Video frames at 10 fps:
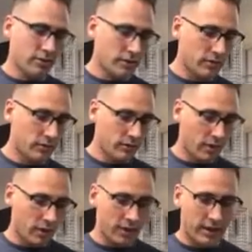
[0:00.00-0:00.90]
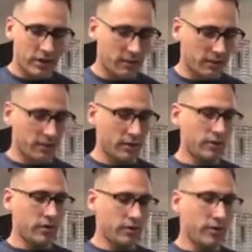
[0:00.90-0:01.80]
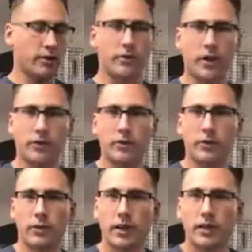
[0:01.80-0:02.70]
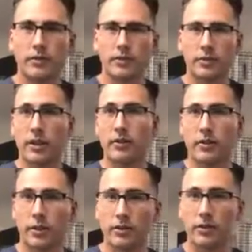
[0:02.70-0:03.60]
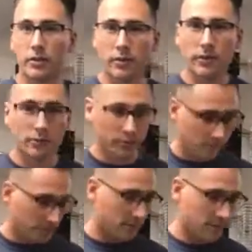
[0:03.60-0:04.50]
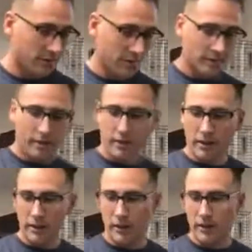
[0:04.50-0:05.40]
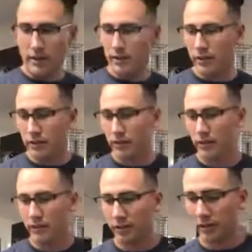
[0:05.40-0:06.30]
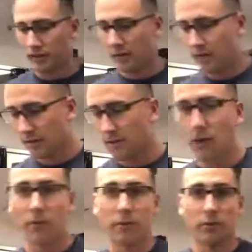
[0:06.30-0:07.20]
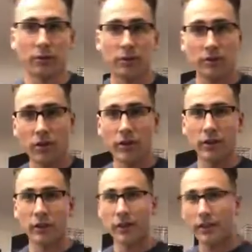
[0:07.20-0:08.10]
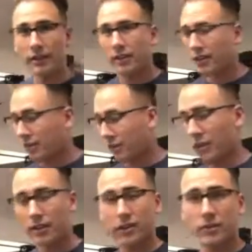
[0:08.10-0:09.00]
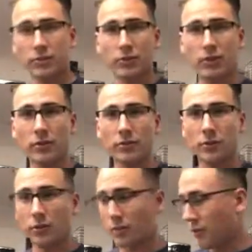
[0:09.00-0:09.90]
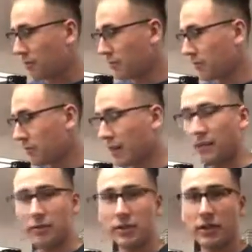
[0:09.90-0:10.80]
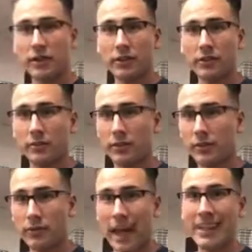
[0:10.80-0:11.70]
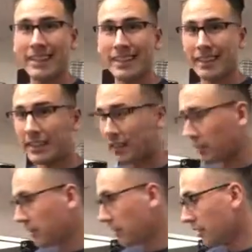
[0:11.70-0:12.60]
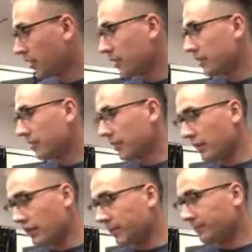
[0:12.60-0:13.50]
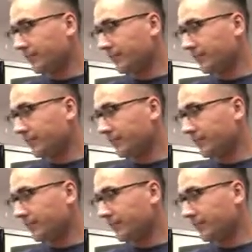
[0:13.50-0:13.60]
The reason why I get up early in the morning, I graft all day, is because like everyone else, I've got bills. And my bills, shockingly, are actually sometimes more than most people's average incomes annually. So